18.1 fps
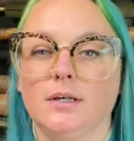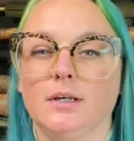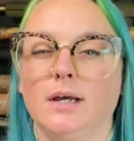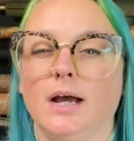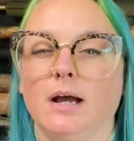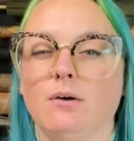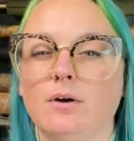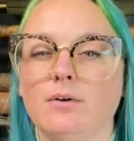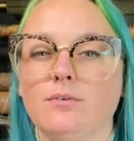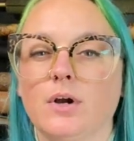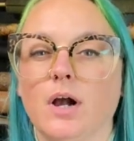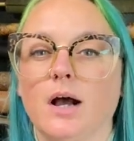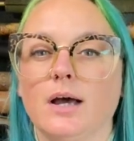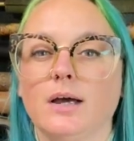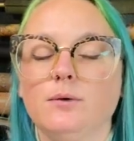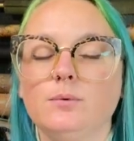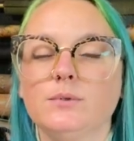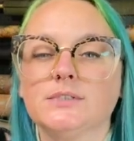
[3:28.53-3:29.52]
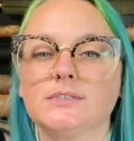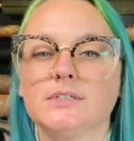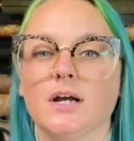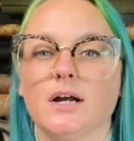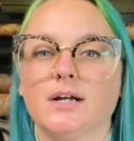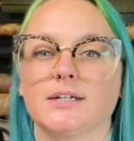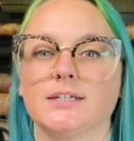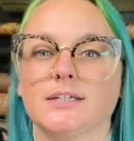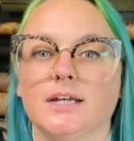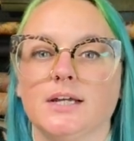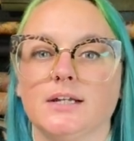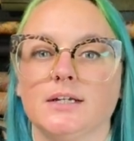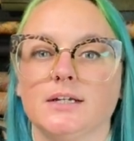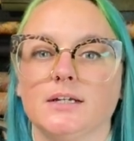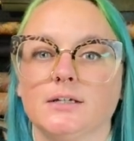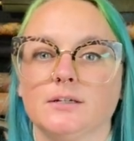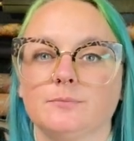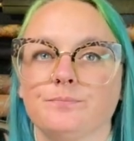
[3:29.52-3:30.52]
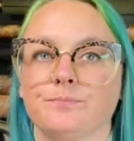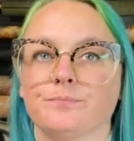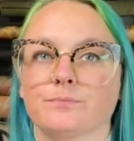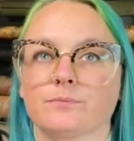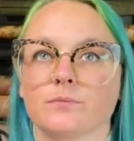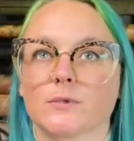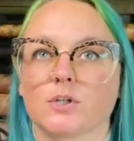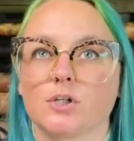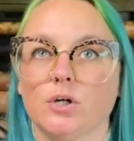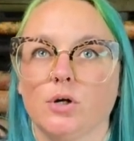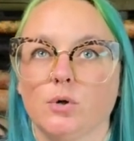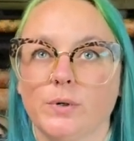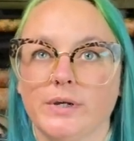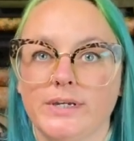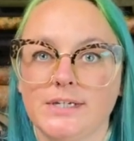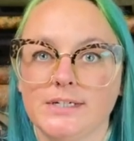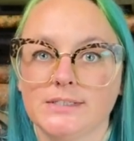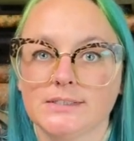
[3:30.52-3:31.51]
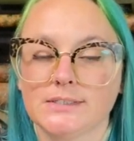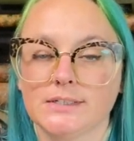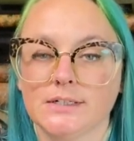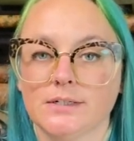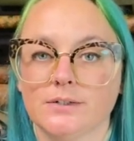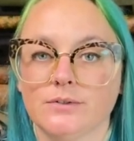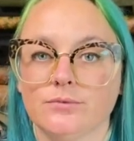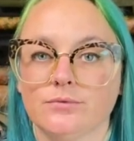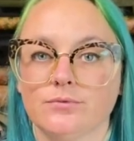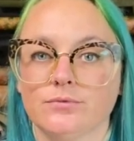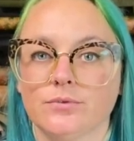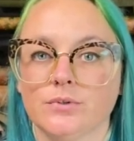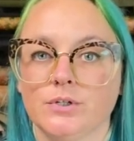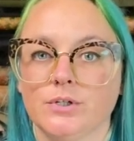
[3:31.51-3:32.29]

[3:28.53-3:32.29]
However, I was not getting cohesive